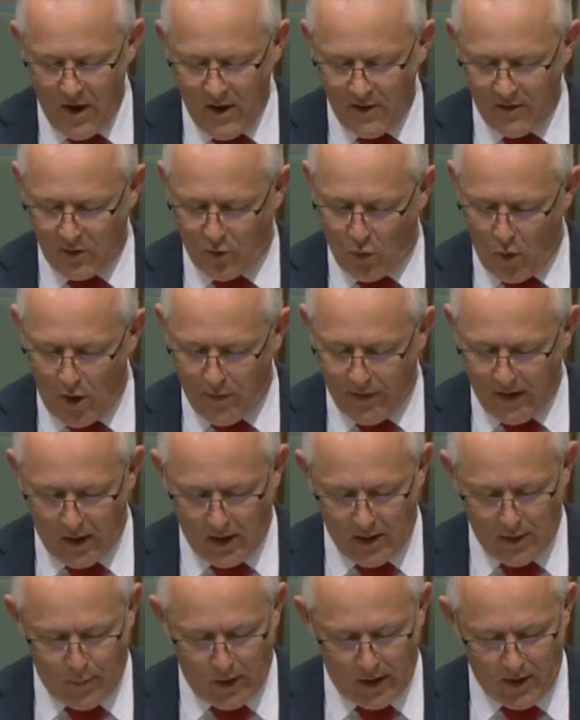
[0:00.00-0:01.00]
to grow their
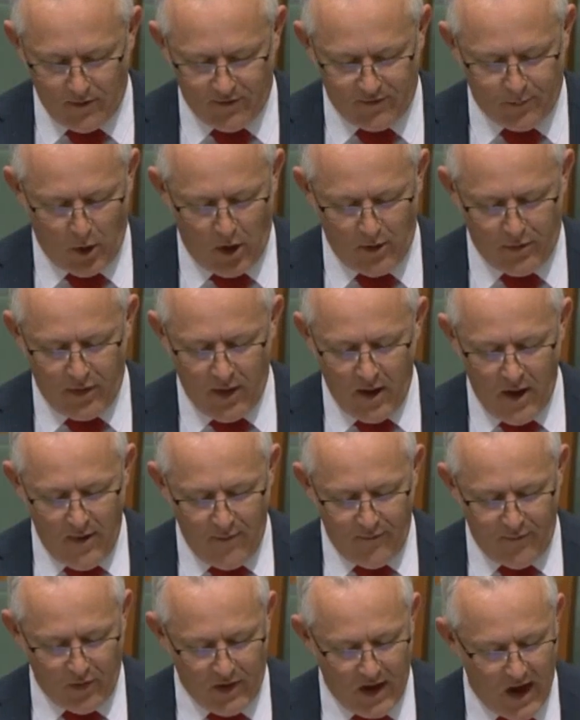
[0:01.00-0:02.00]
independence both
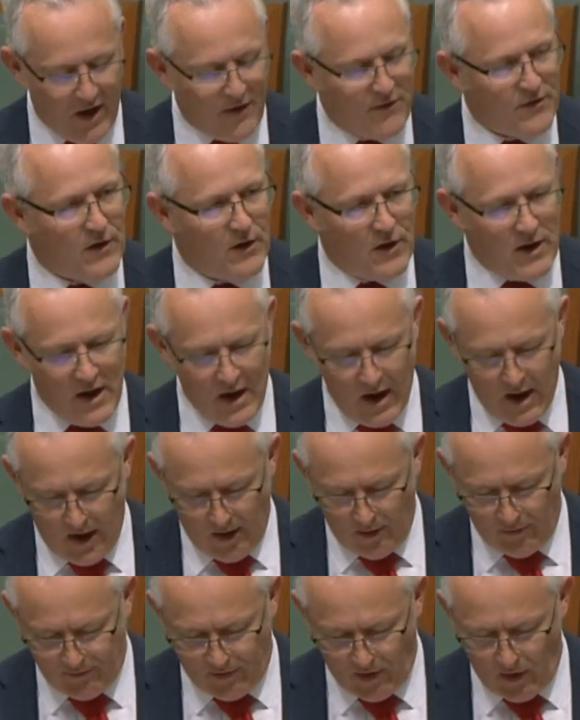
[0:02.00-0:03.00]
financially
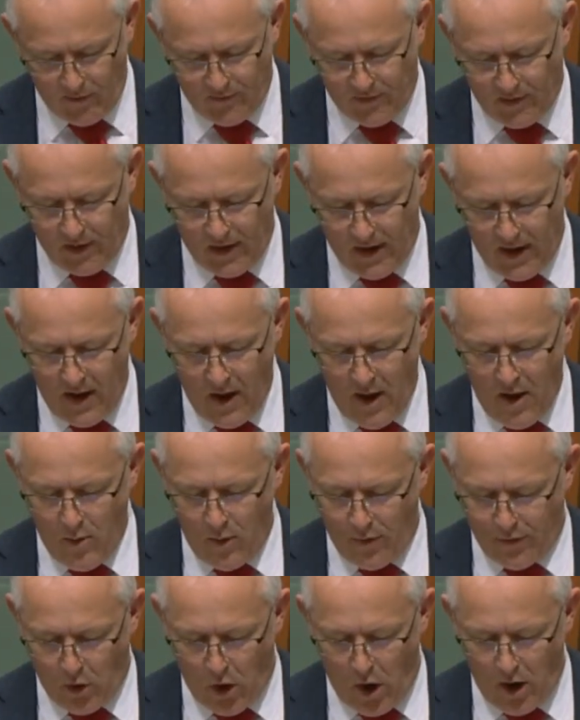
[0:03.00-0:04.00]
and socially,
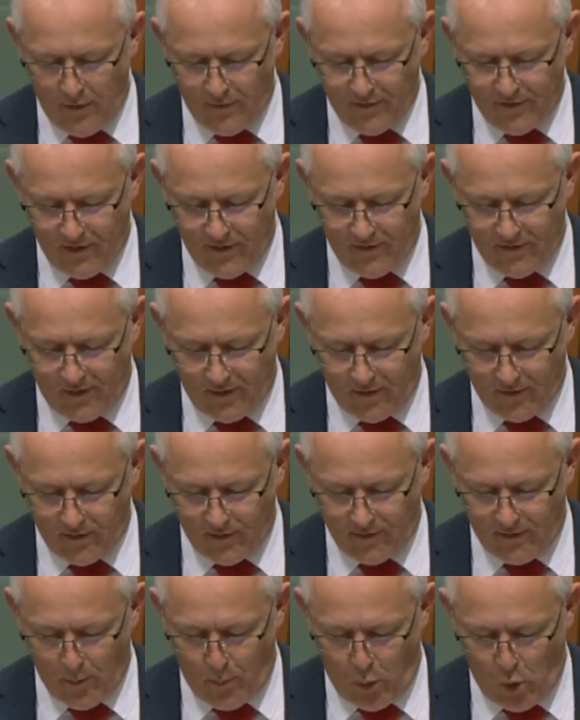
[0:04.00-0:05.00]
with guidance and
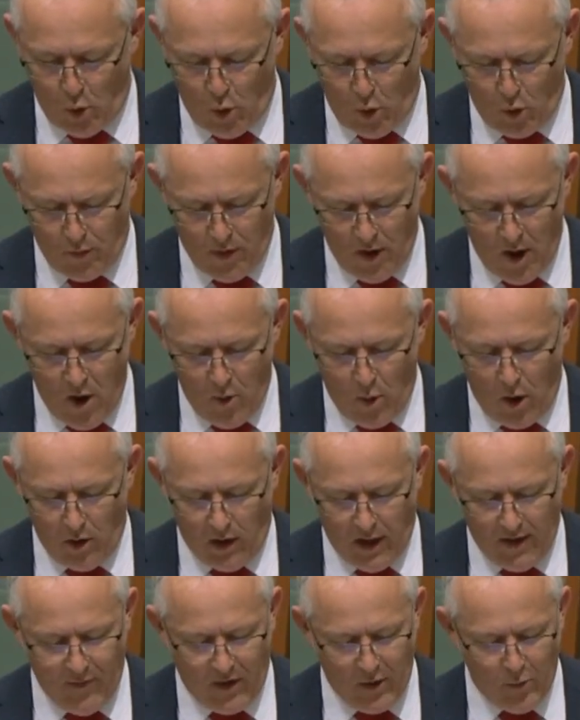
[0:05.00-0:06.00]
support, while
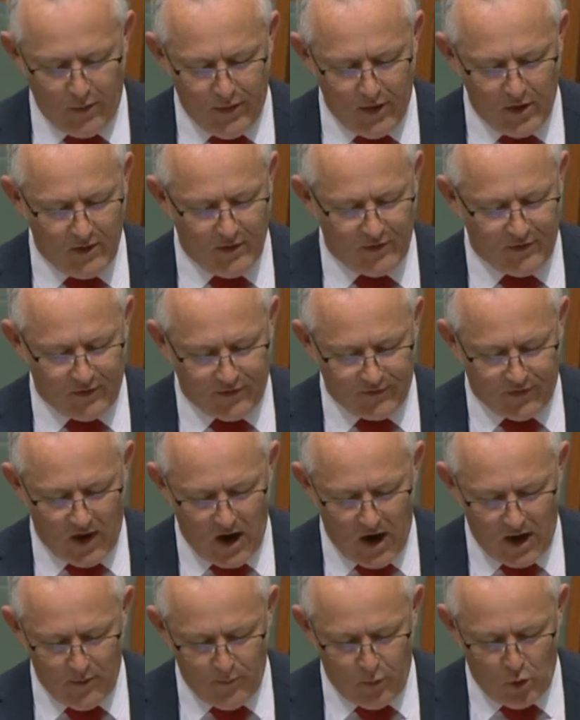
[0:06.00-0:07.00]
living within a
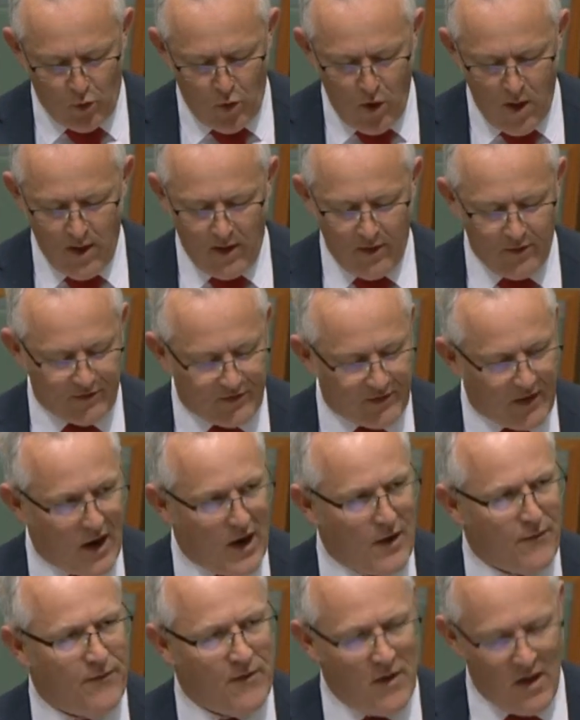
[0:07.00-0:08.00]
sustainable,
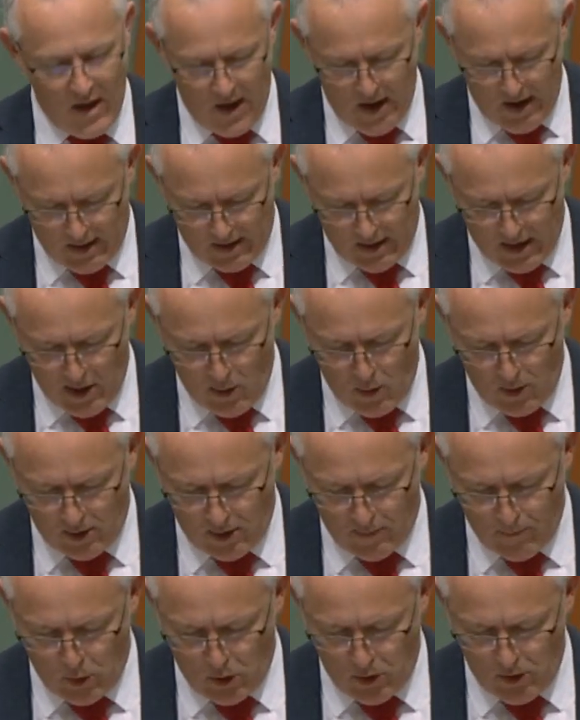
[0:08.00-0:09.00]
safe and caring
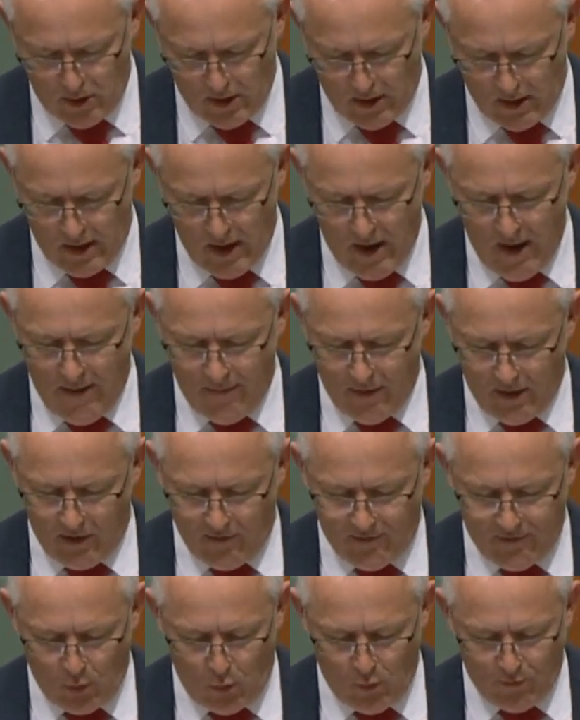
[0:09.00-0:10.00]
community that
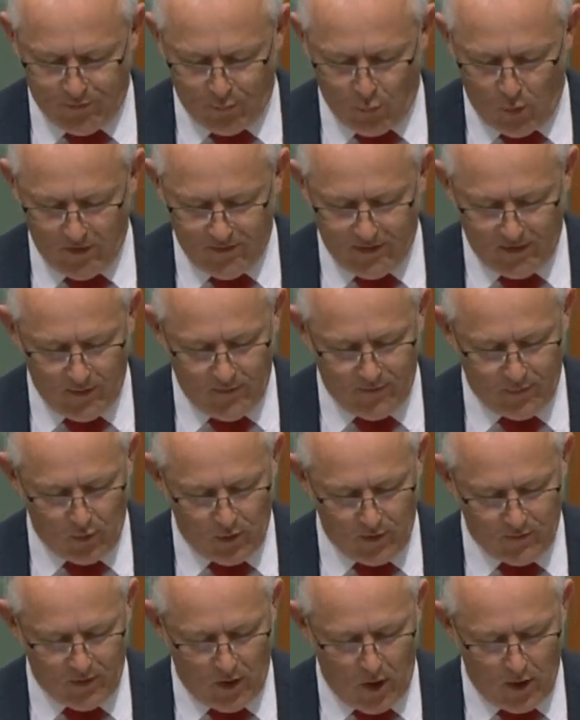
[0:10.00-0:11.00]
ensures residents are
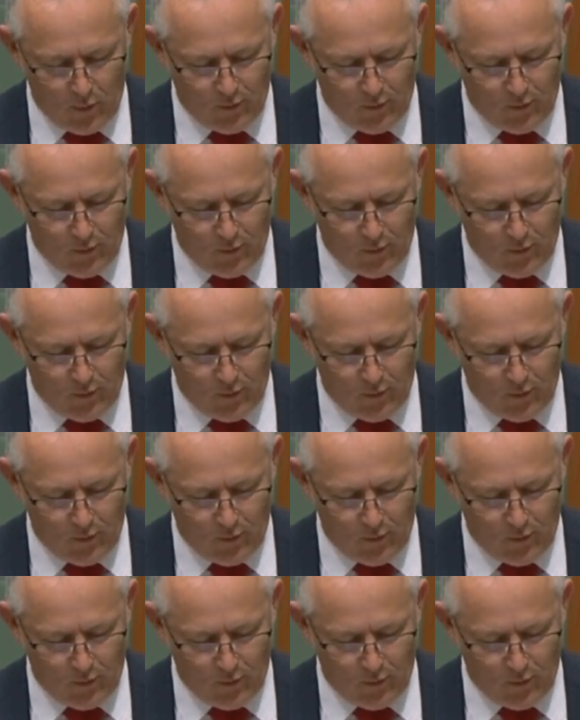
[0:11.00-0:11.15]
entitled